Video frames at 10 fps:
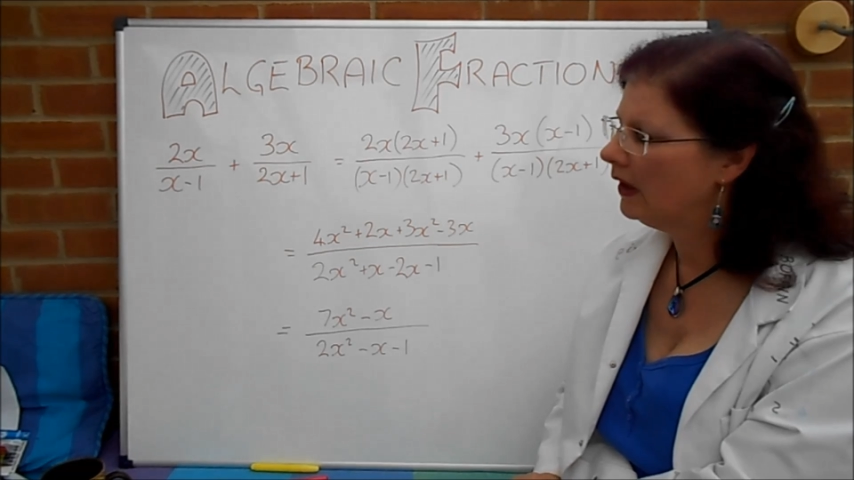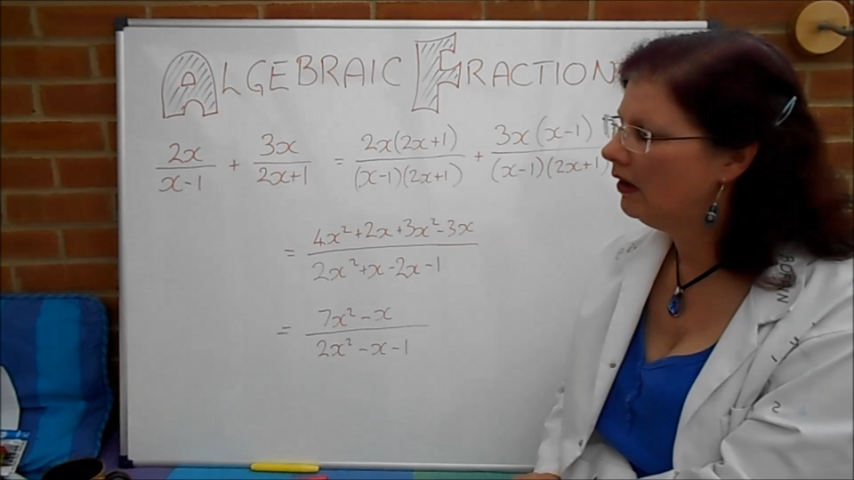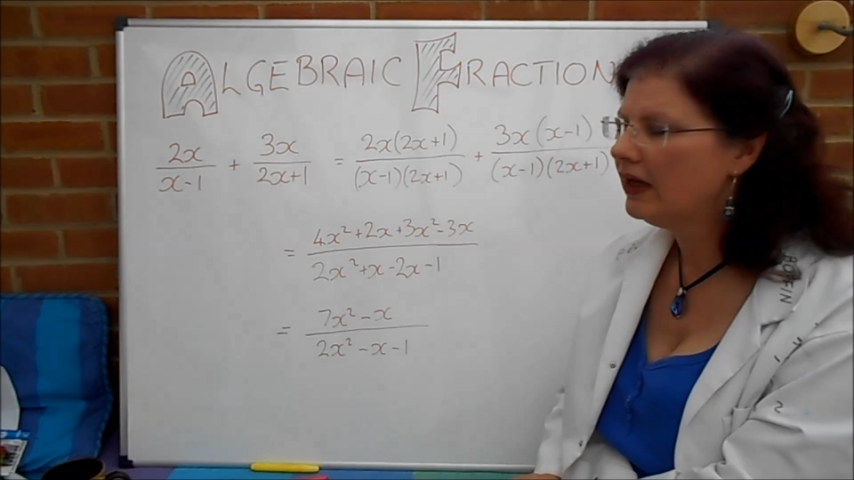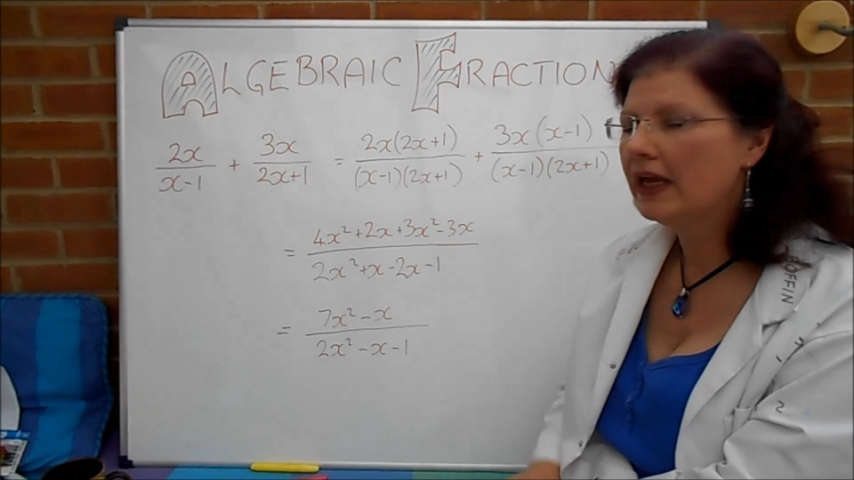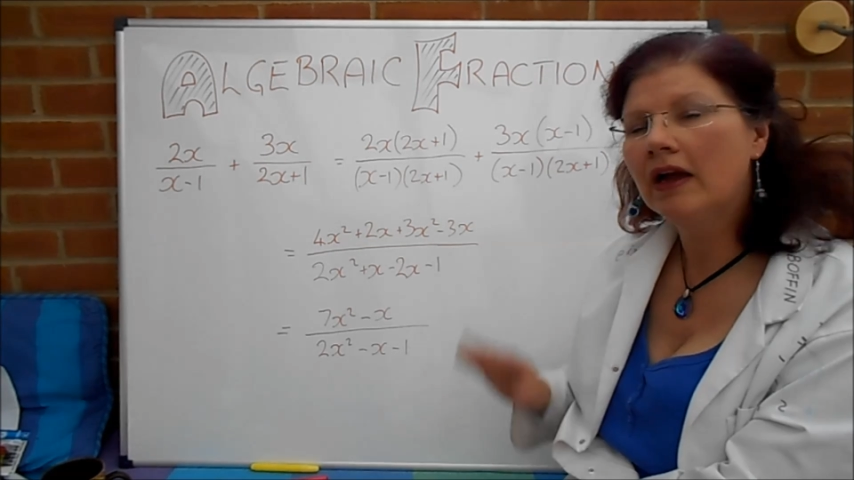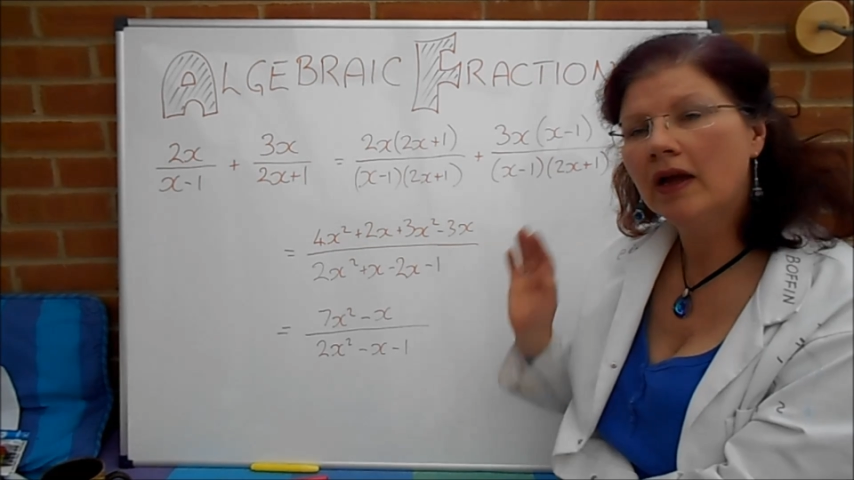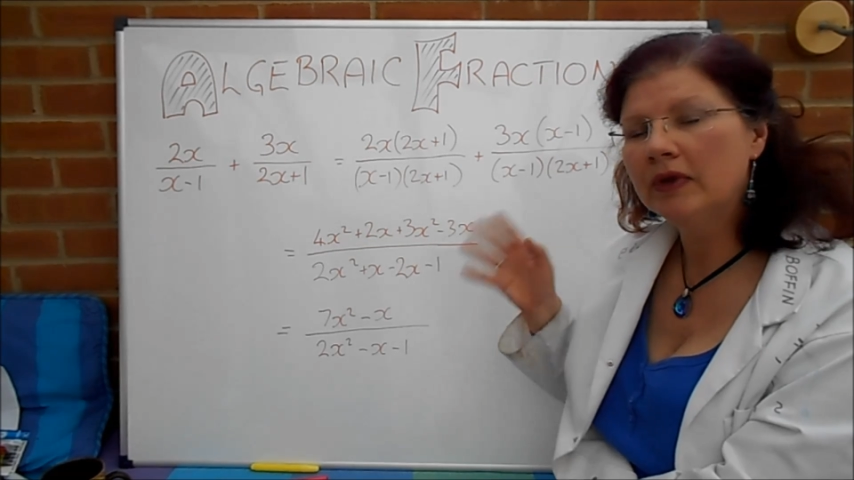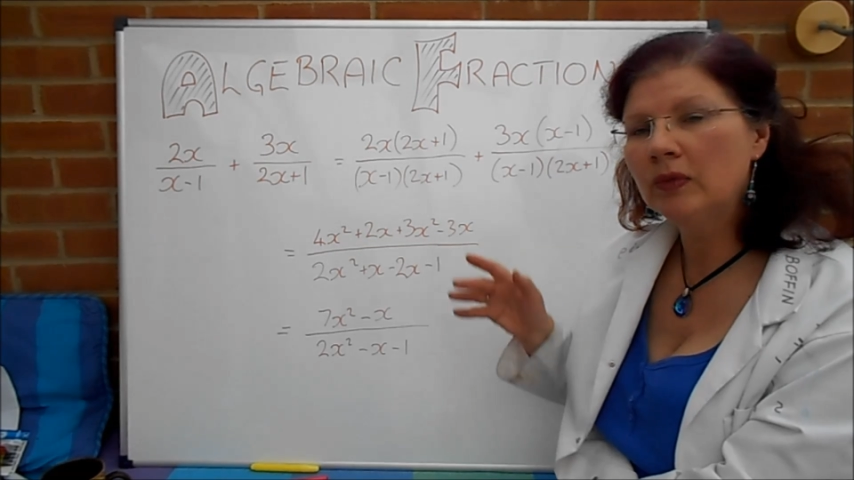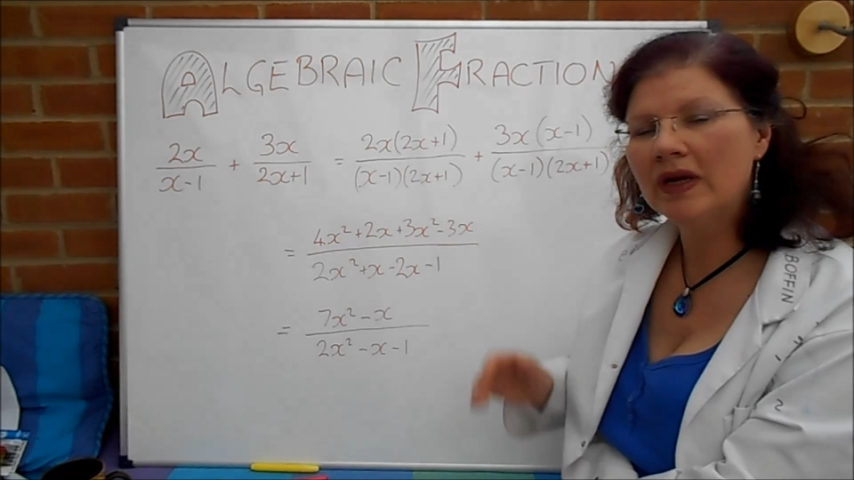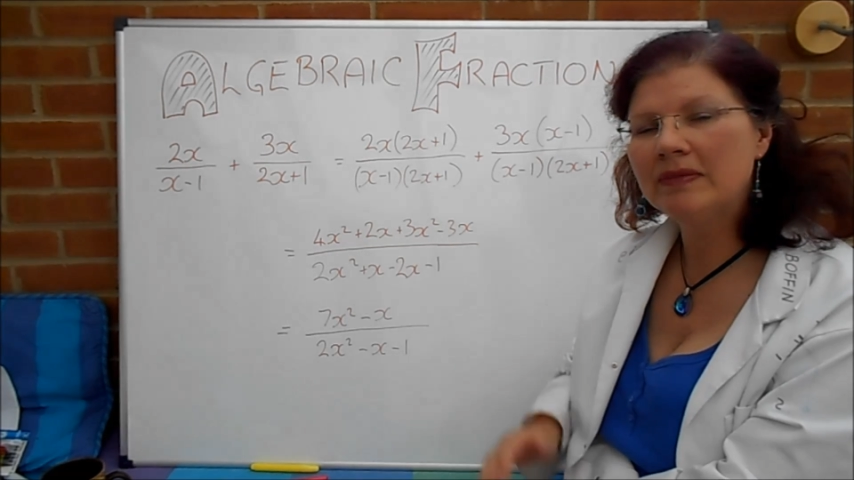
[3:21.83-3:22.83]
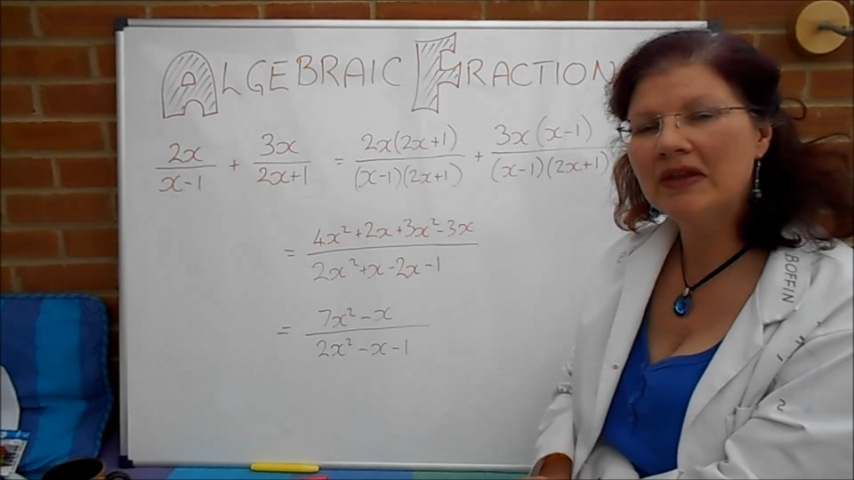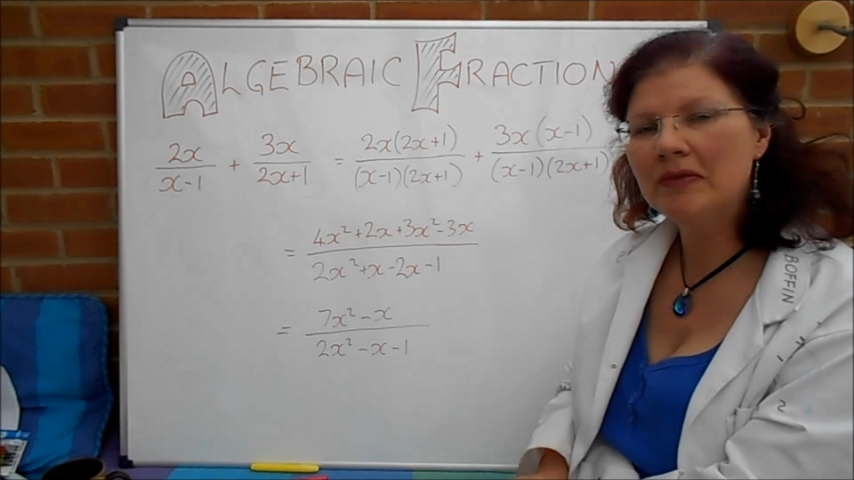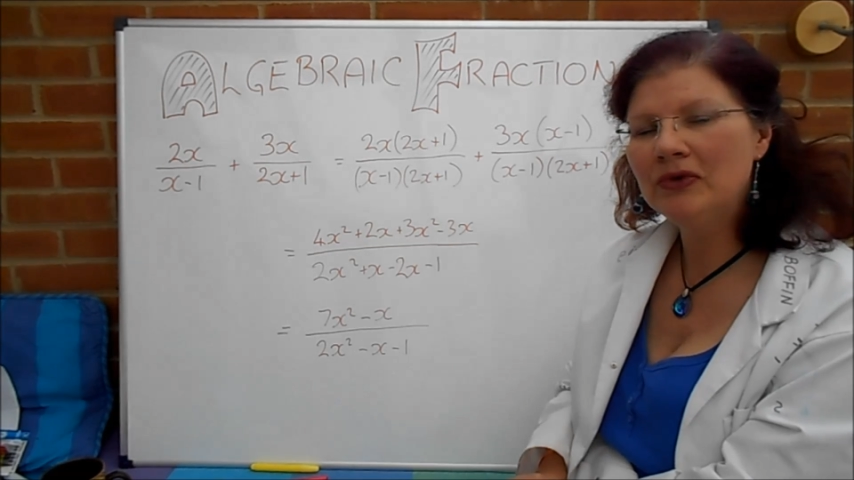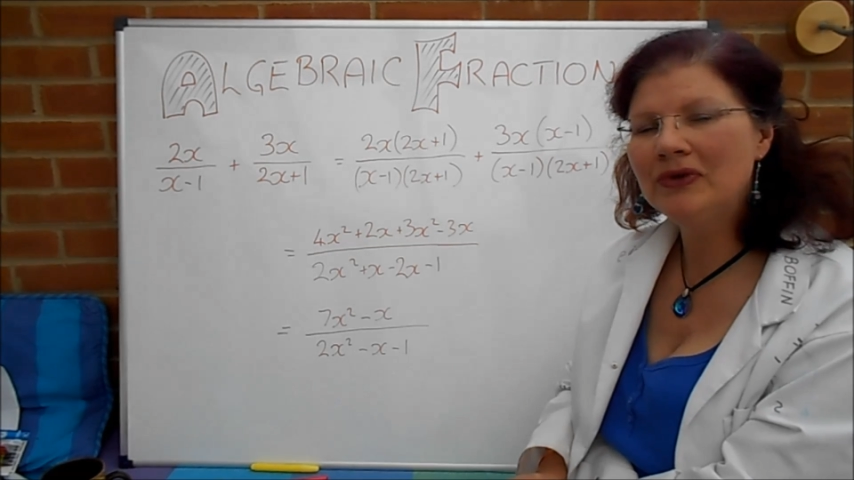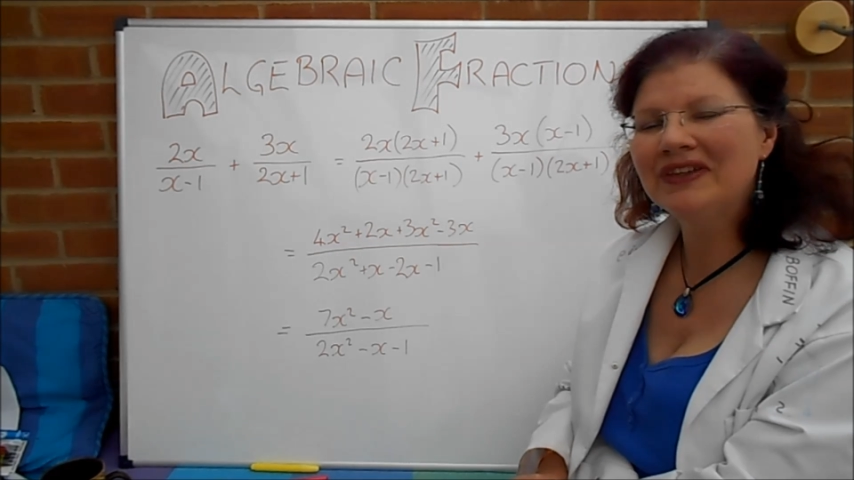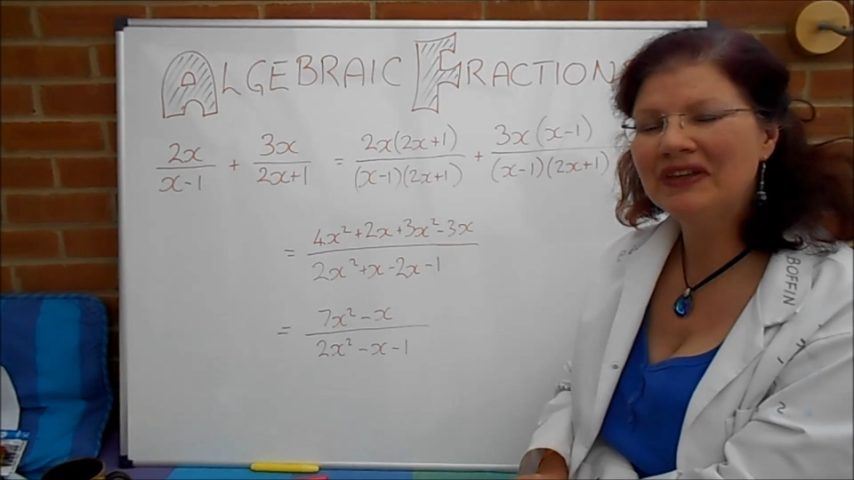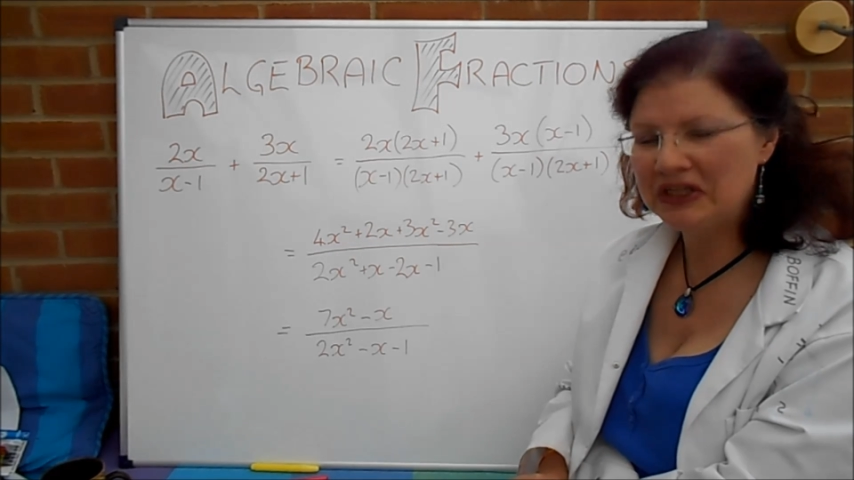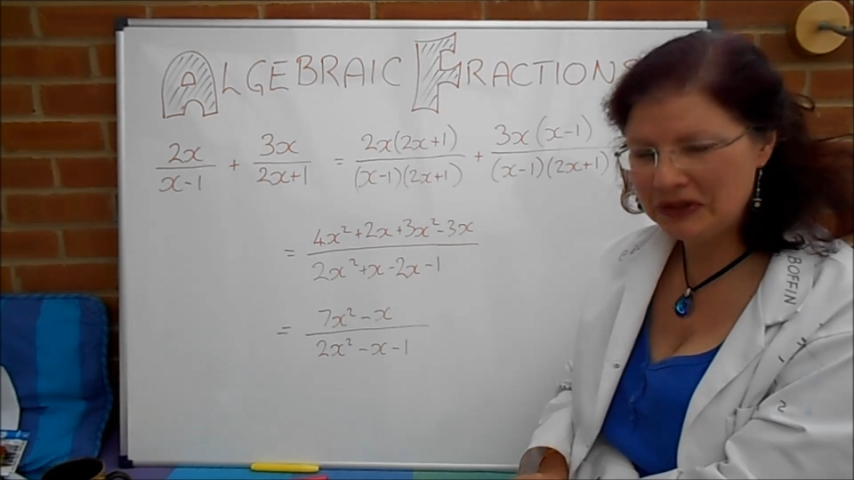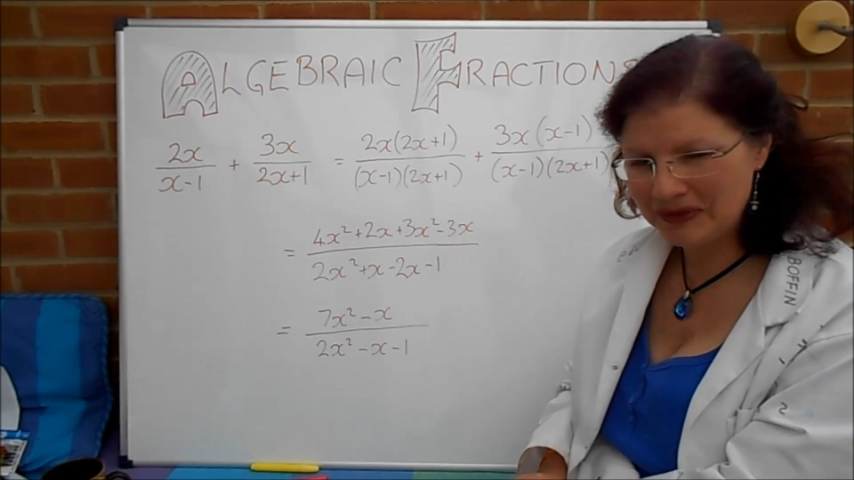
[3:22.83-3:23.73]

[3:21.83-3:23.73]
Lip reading: Okay, I'm going to wipe down the board and then you're